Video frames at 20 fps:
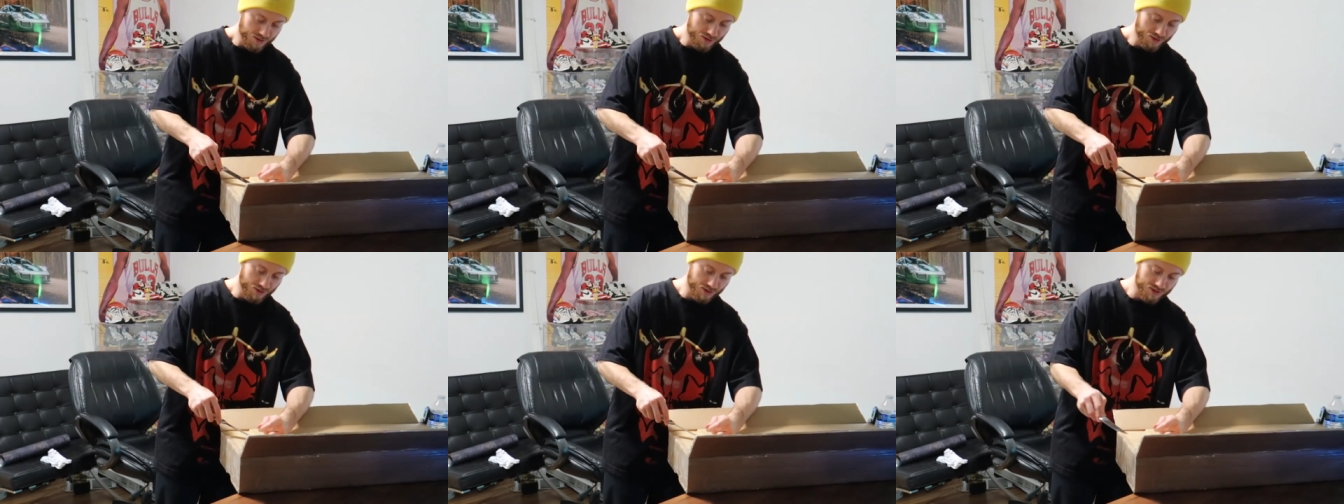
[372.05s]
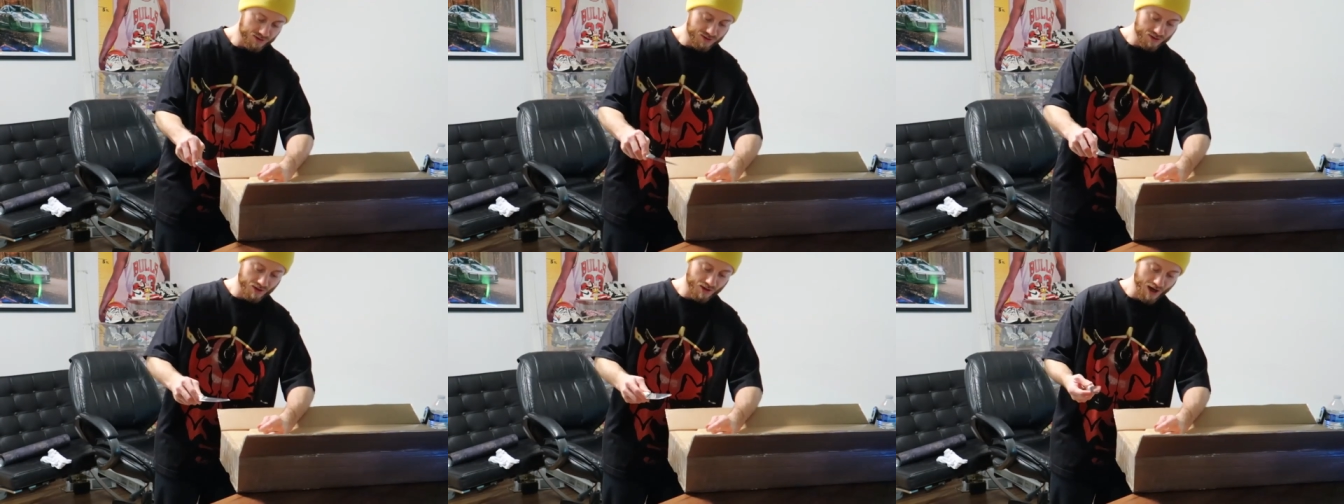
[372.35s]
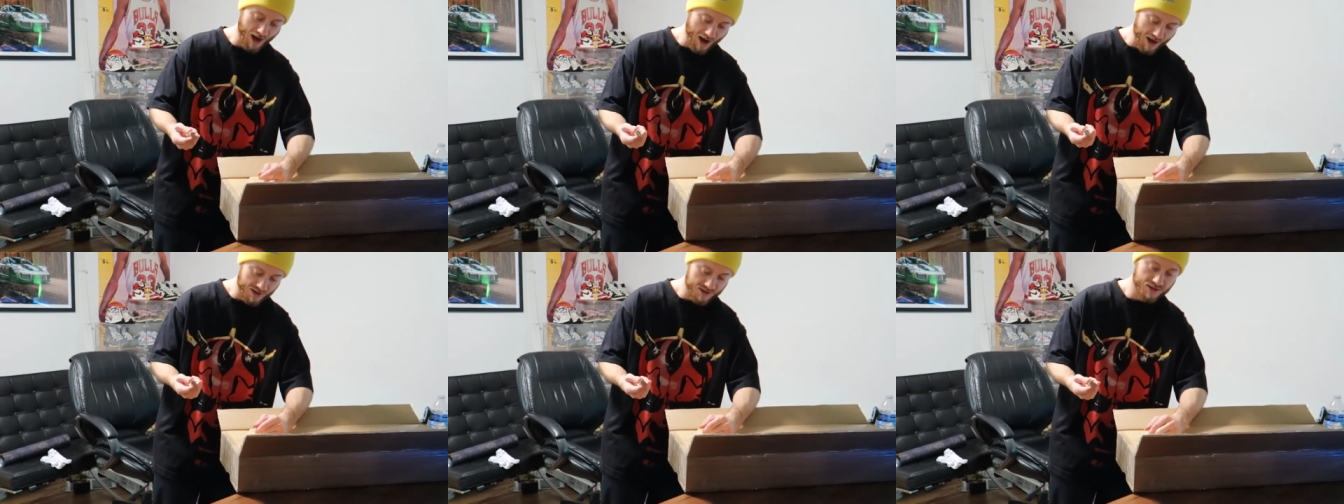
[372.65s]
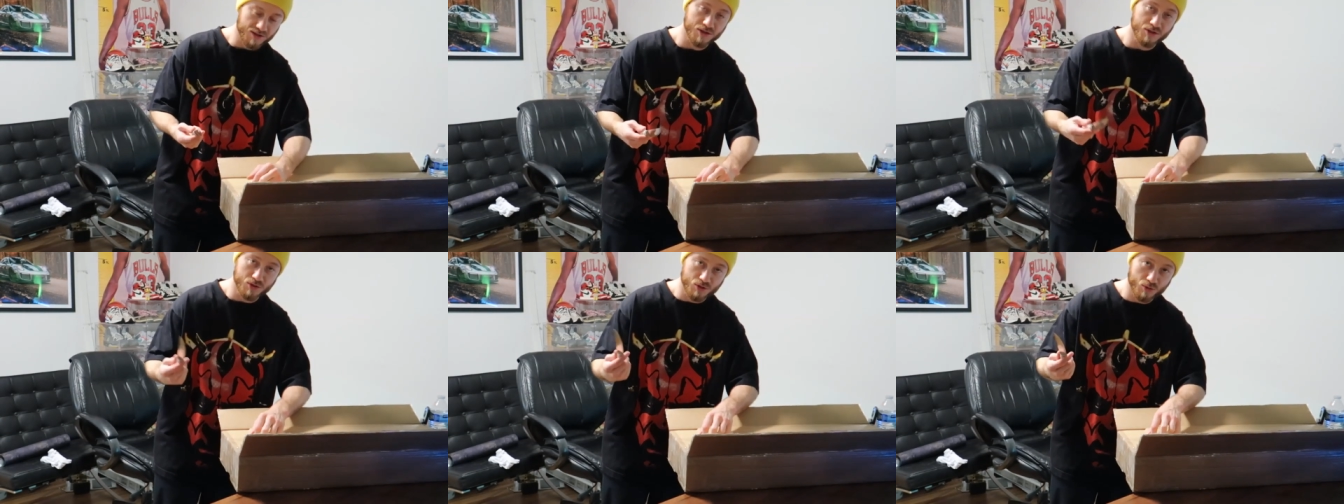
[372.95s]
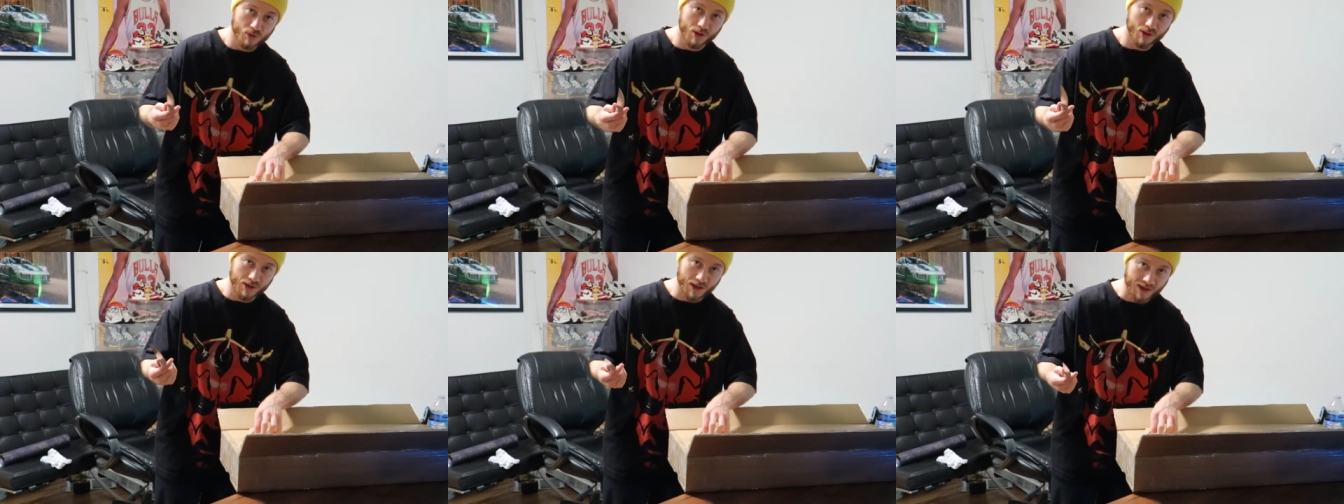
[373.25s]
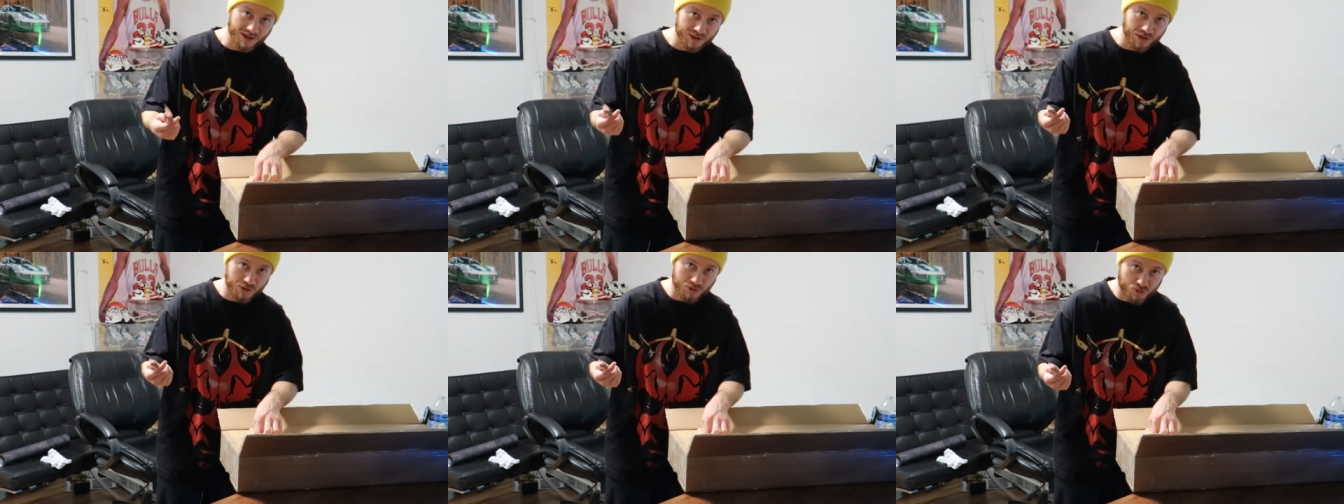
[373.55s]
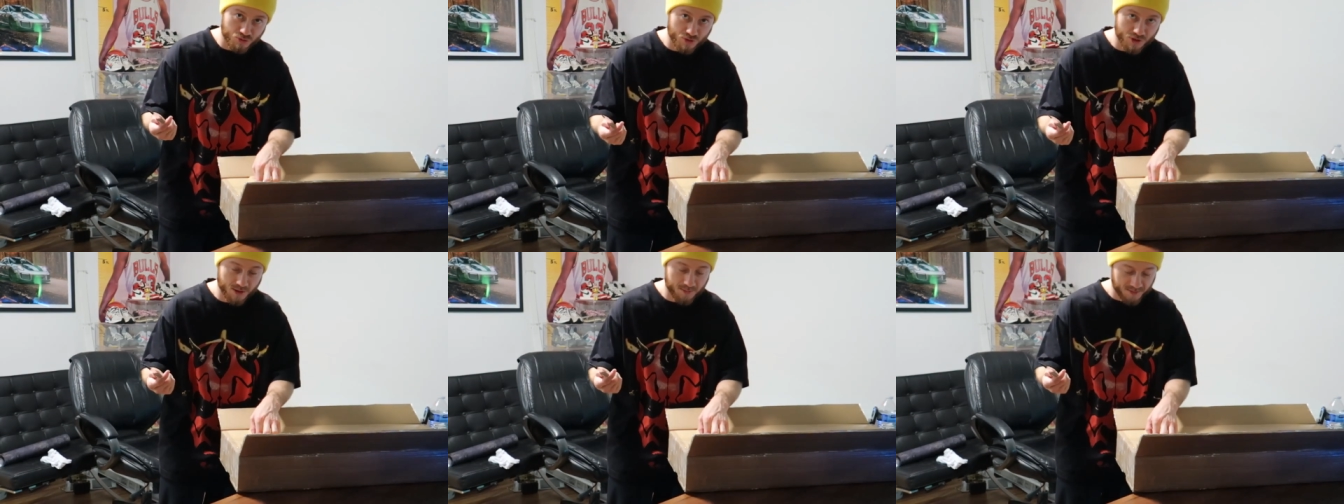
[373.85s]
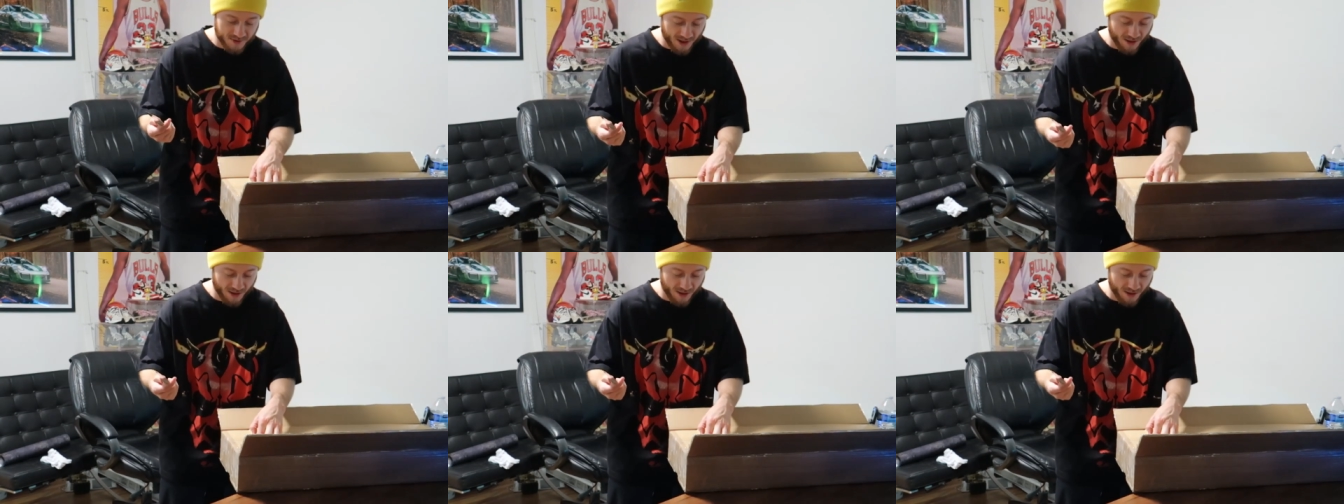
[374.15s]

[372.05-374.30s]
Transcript: you can start actually doing like the dream